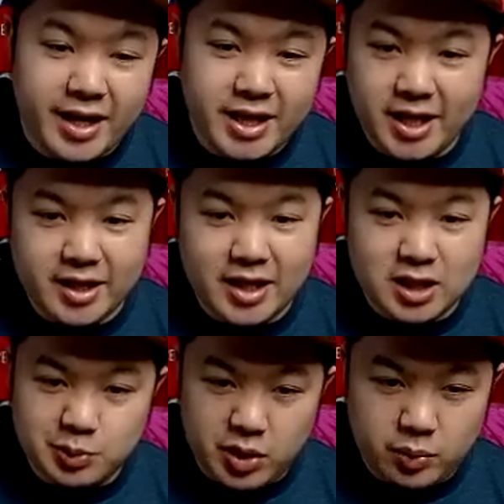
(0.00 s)
I think
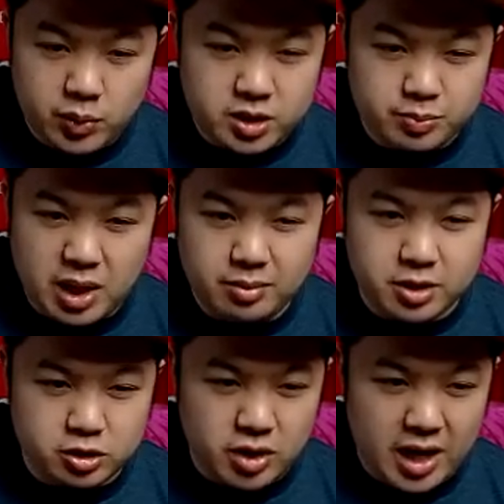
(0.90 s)
that's what we should
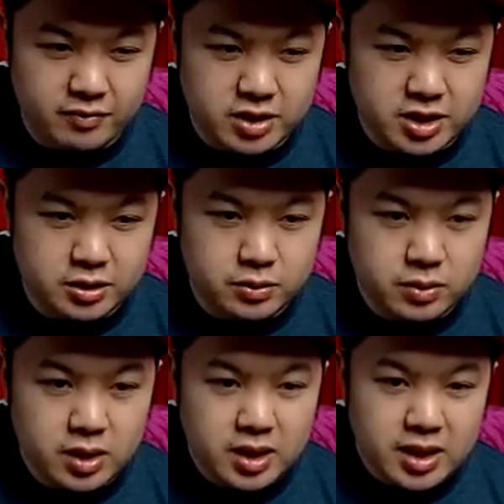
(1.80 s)
probably strive to do.
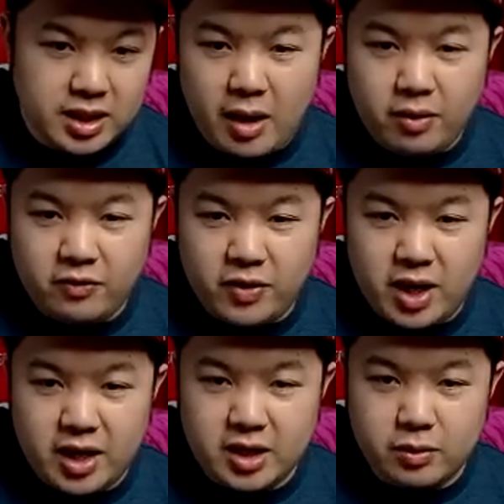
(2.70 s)
I want to
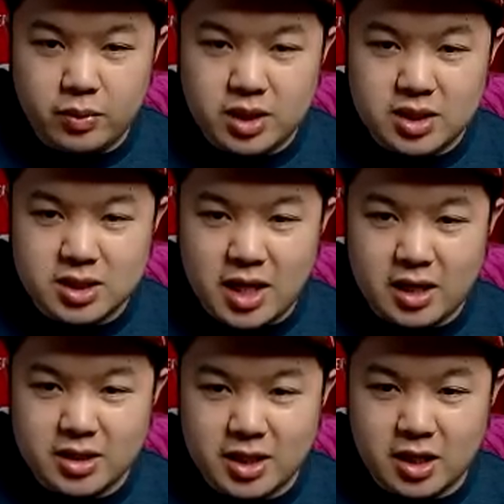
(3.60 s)
find with these
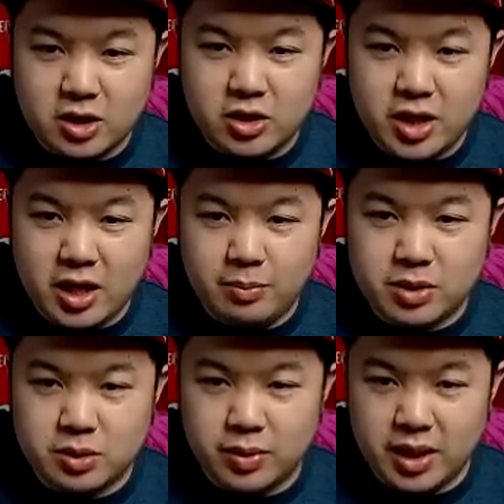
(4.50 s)
sliders like a good
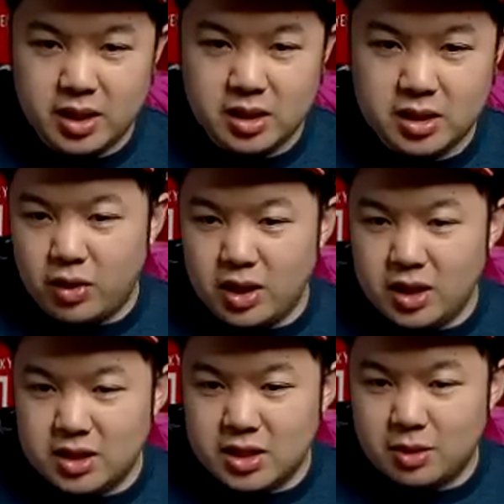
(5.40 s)
in-between,
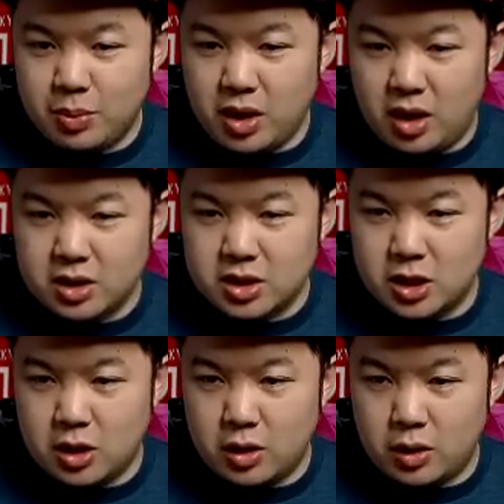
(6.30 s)
realistic but
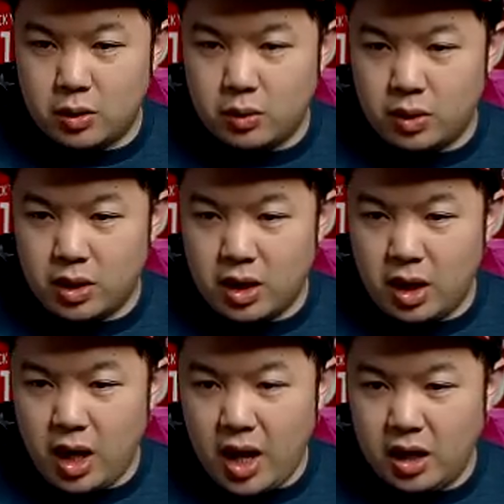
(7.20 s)
also
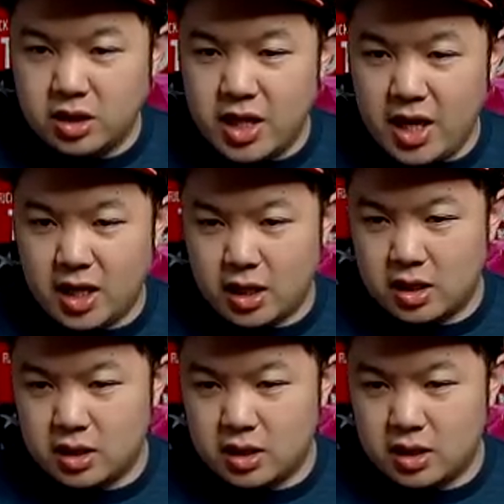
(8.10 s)
entertaining.